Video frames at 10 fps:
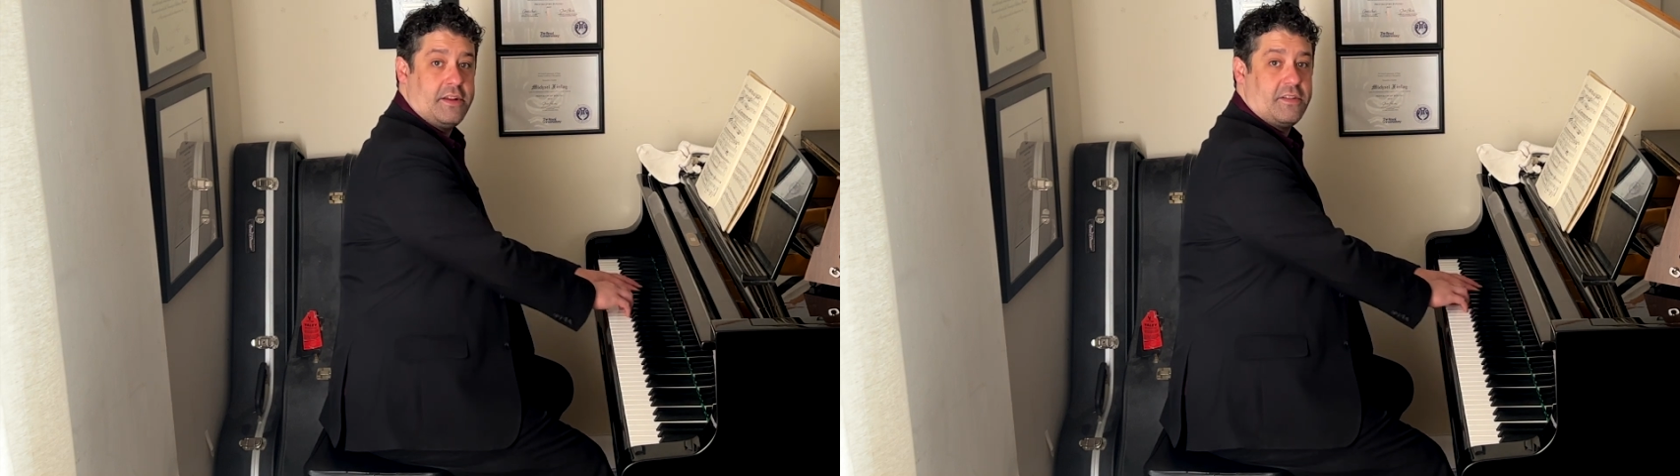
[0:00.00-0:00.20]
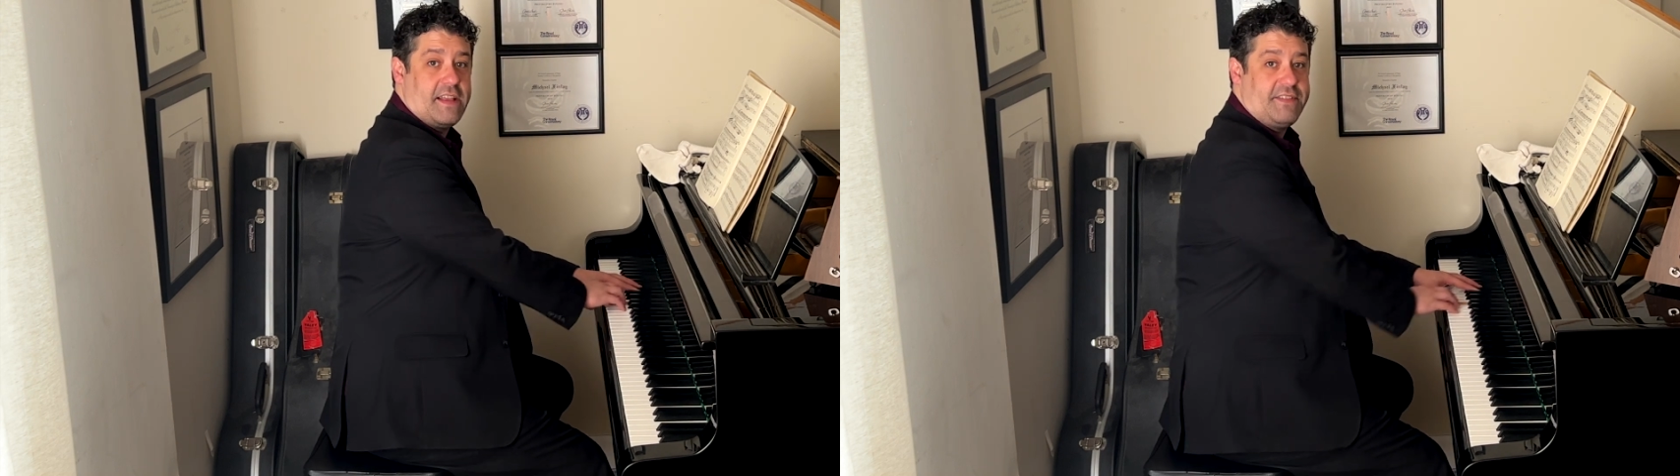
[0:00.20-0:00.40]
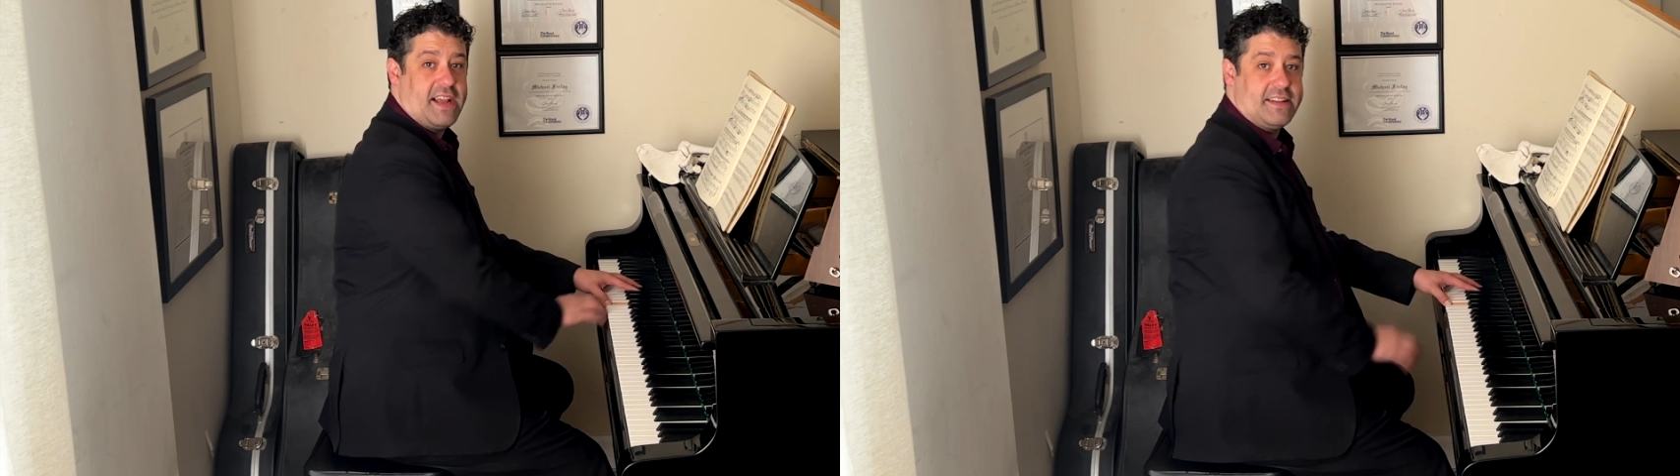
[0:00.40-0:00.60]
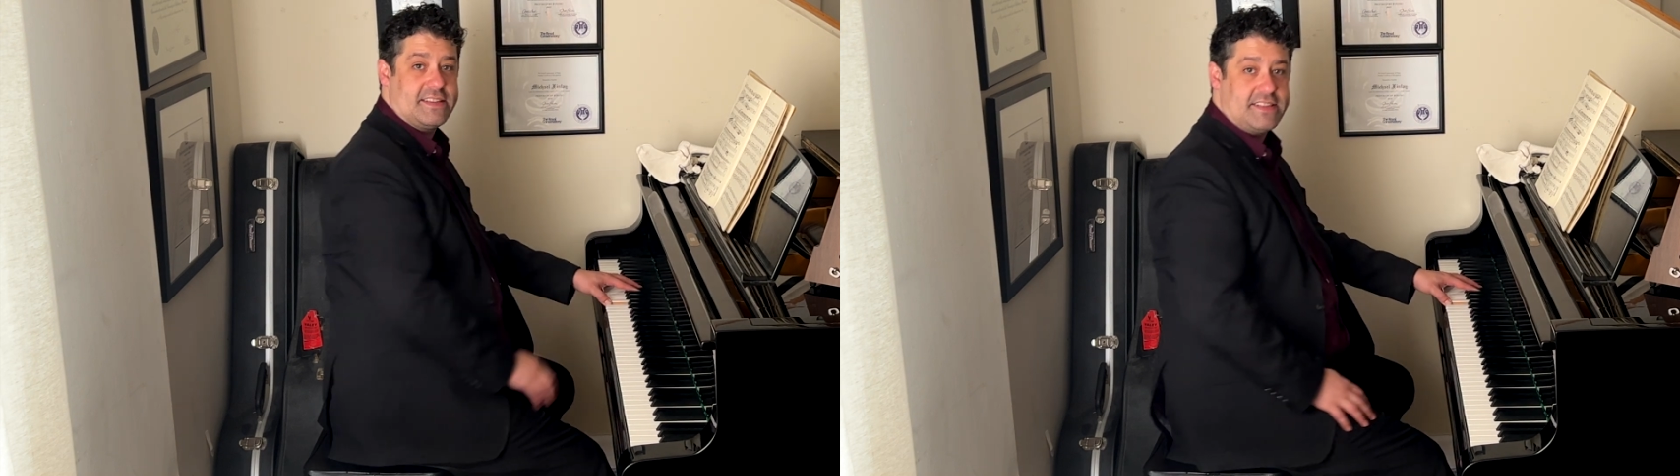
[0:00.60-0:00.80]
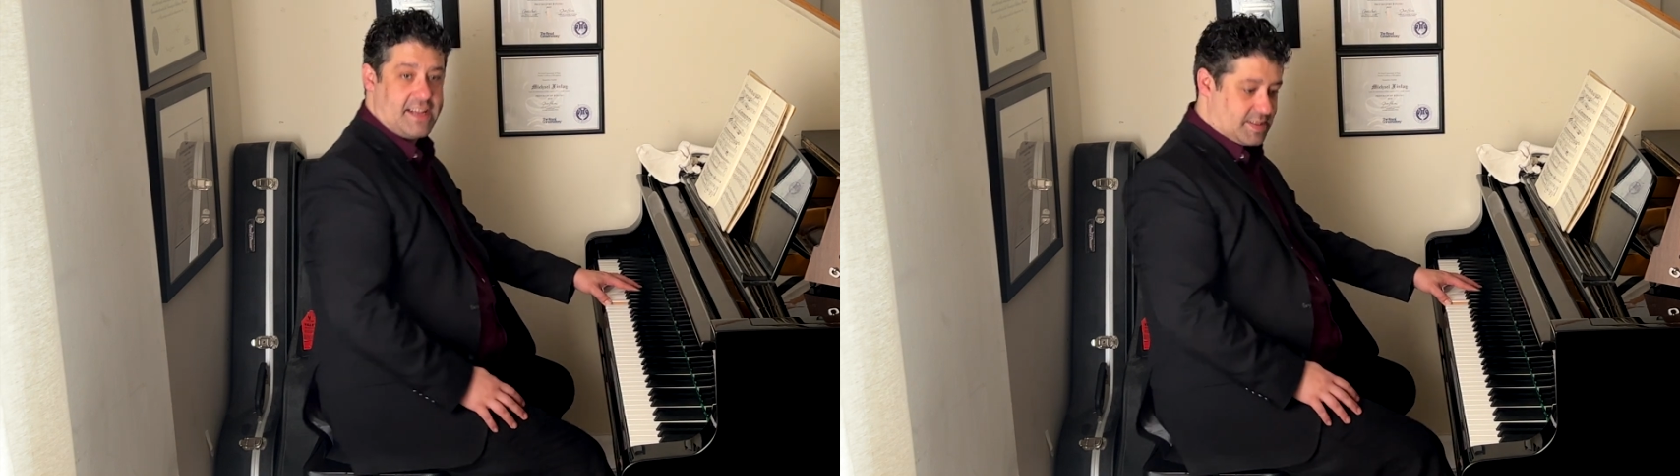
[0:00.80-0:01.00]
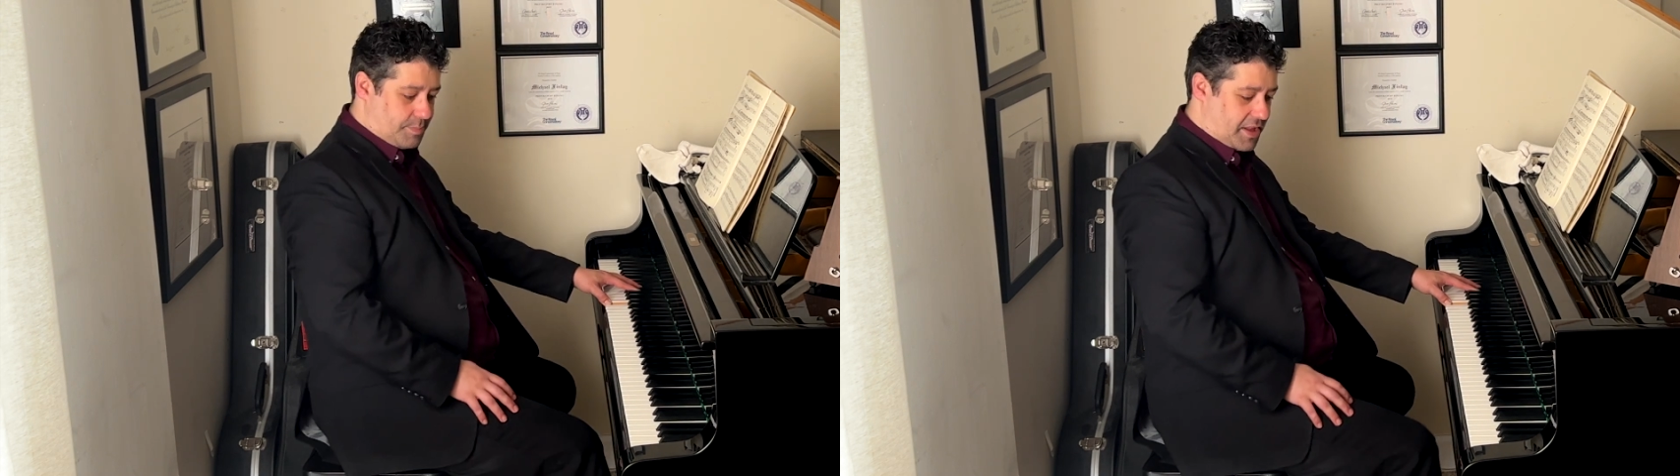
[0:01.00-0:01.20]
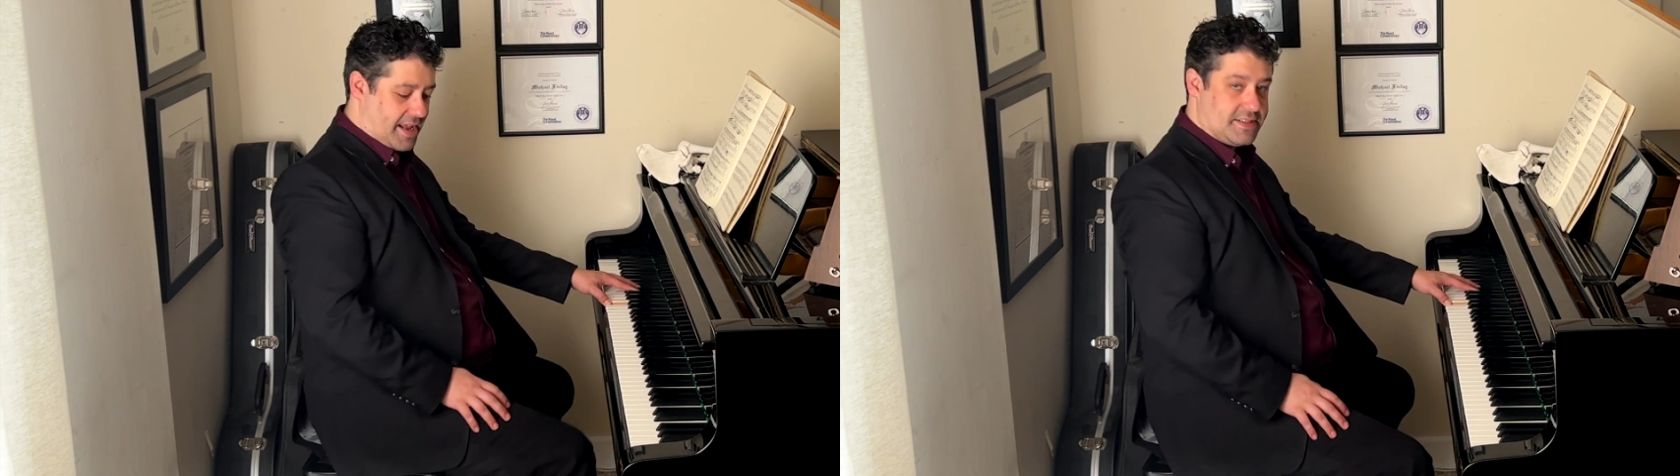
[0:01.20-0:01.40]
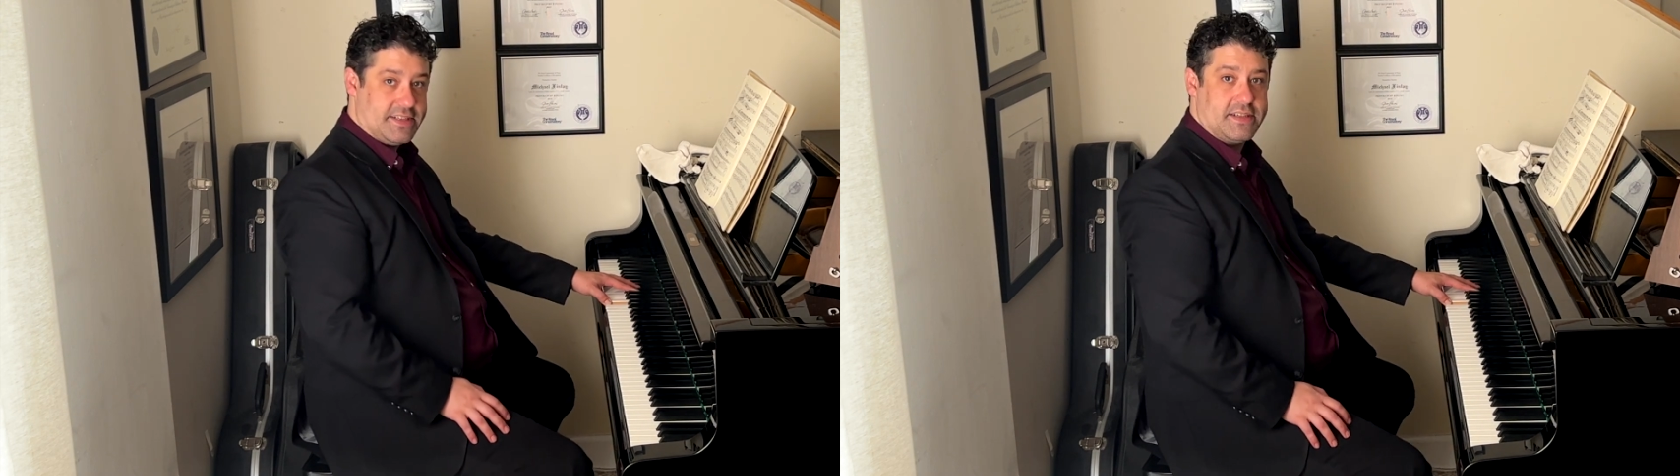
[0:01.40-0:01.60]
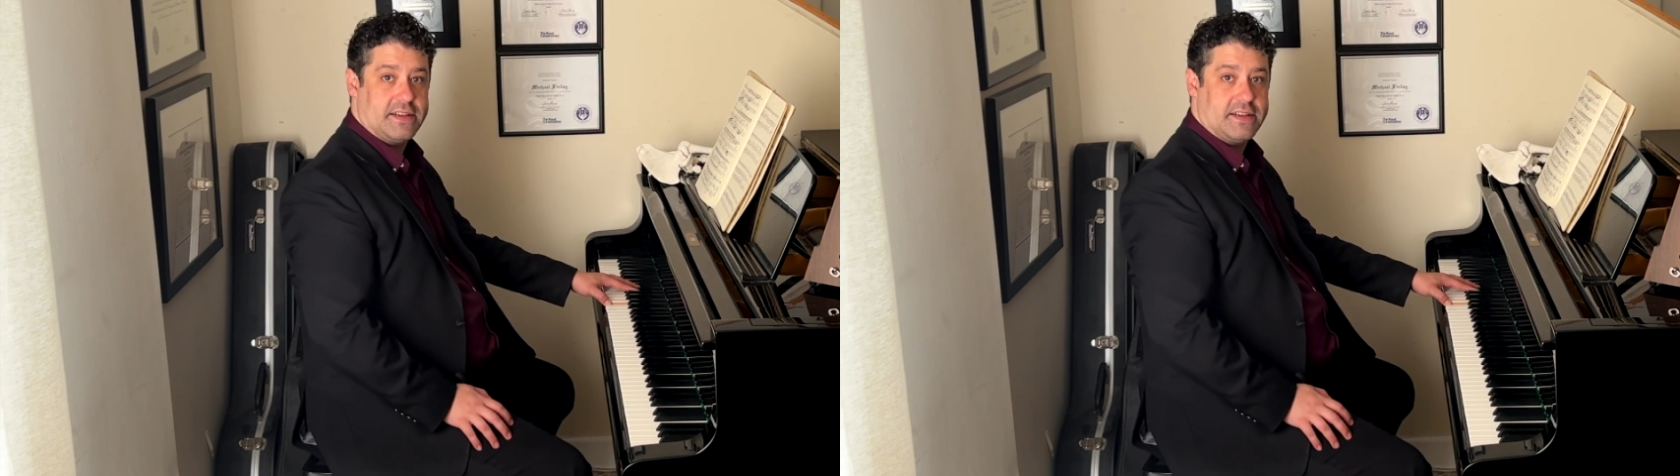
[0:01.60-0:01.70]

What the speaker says: your left hand stays planted.